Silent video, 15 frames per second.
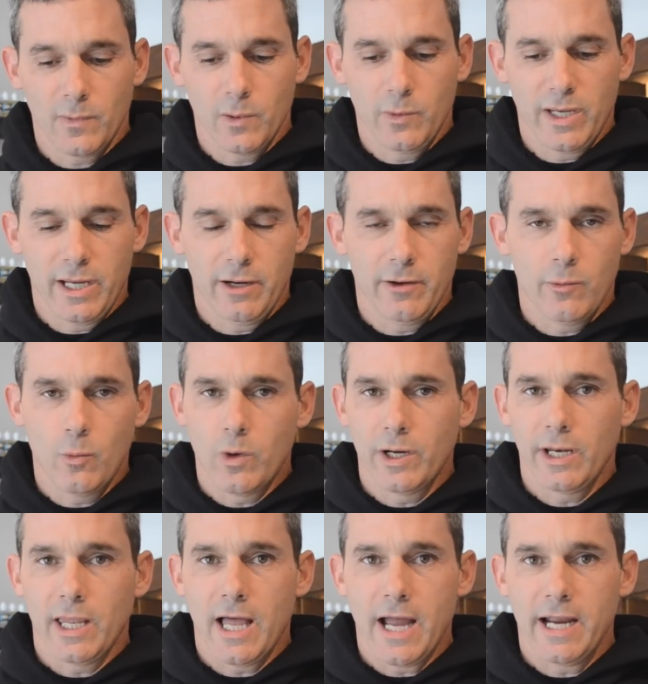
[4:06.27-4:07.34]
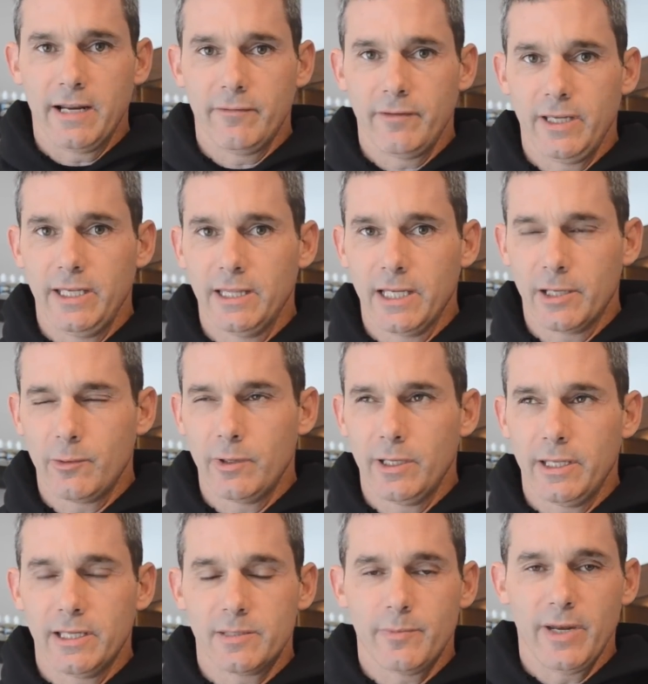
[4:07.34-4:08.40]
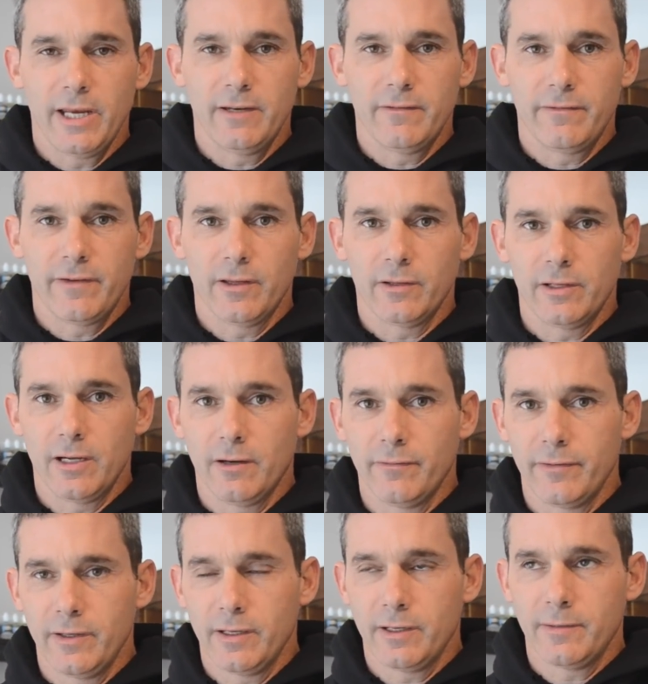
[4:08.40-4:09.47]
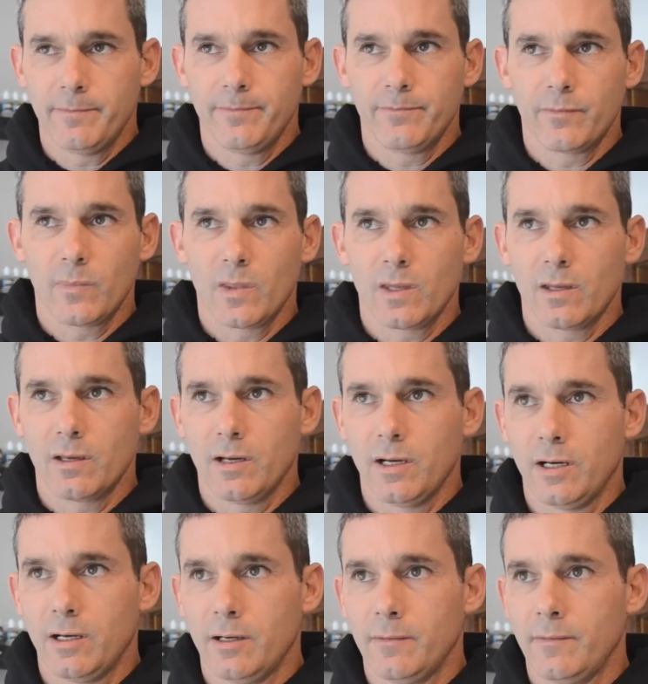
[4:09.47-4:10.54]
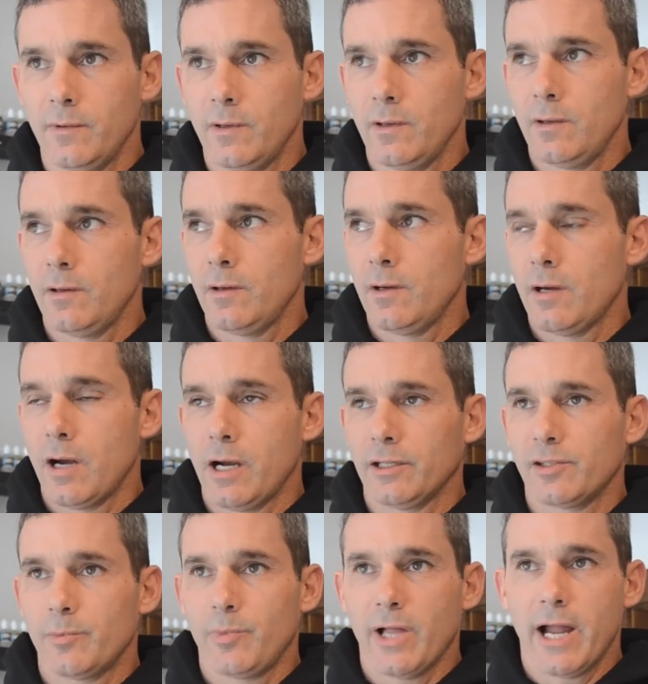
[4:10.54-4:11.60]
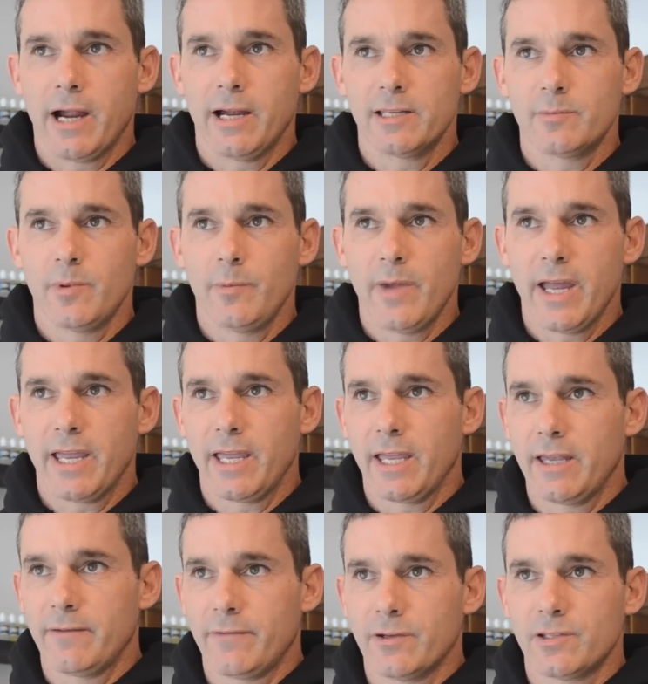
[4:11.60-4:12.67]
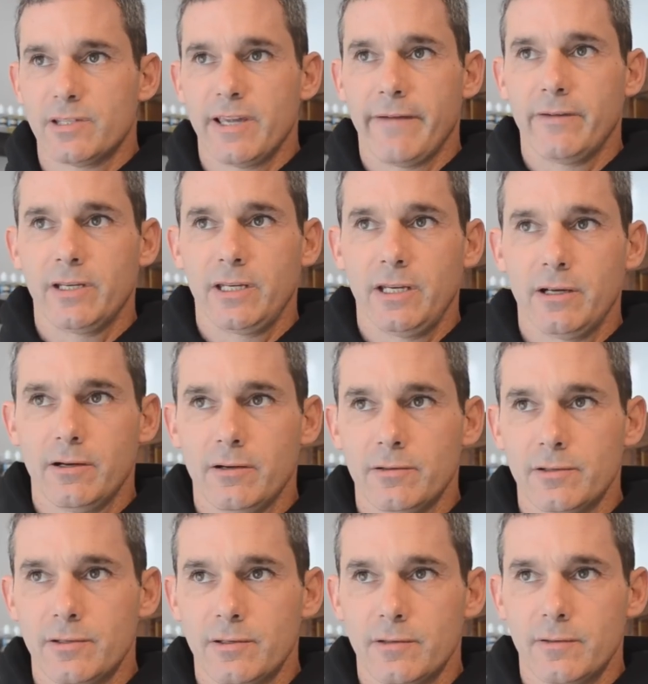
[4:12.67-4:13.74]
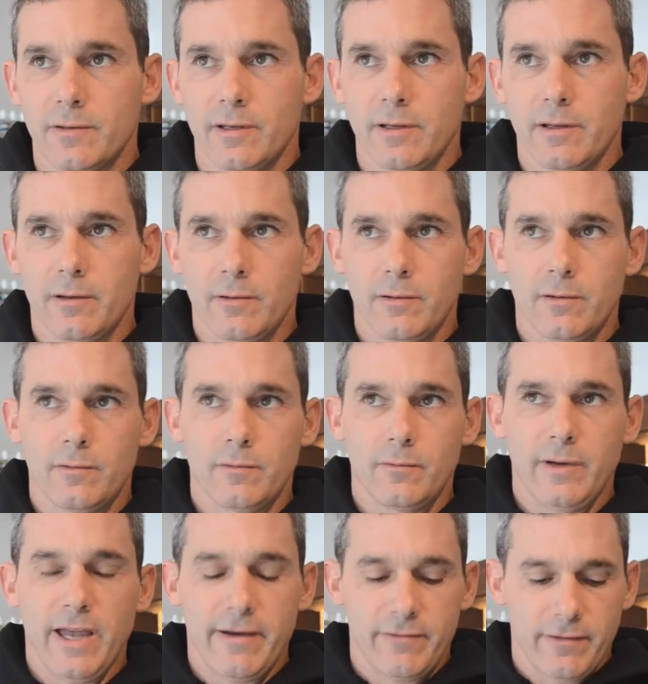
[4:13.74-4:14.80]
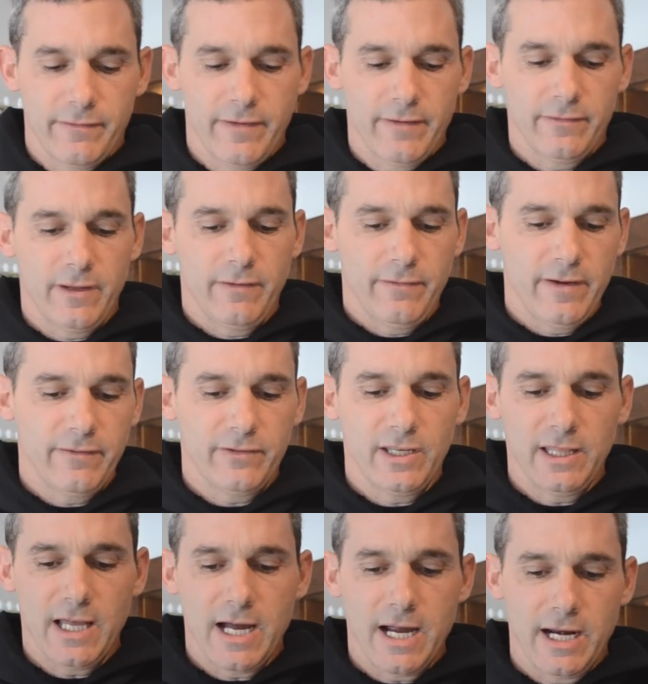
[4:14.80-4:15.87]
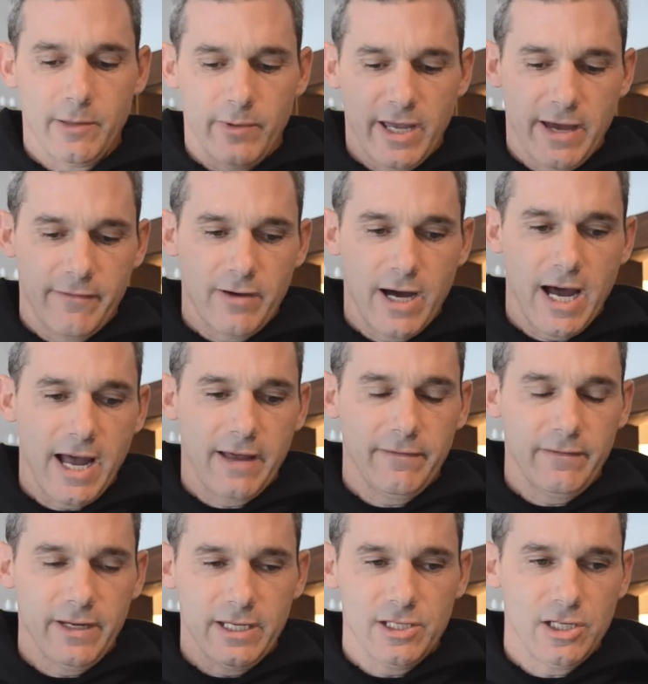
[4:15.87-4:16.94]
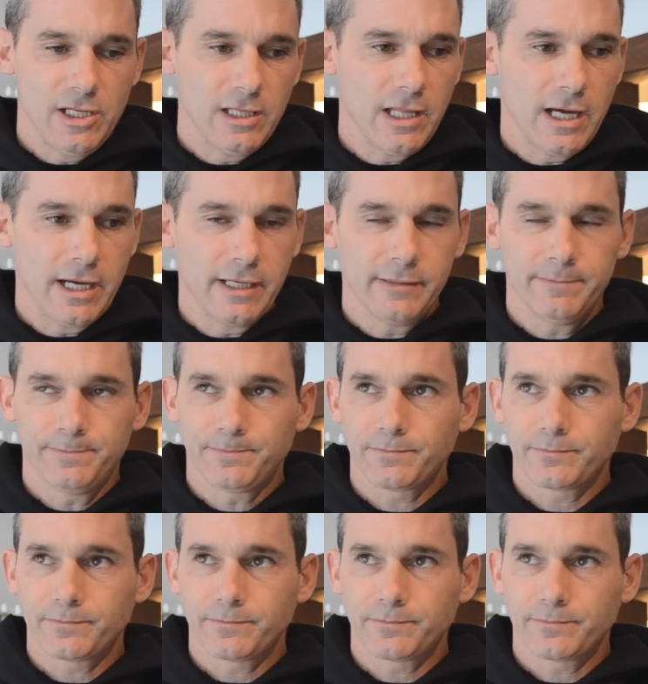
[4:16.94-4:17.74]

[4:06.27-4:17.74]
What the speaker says: We carry 1 line of e-liquid that's made in Philadelphia. Our supplier has been making it for 7 years. We have a 50-50 line, and we have a high VG line.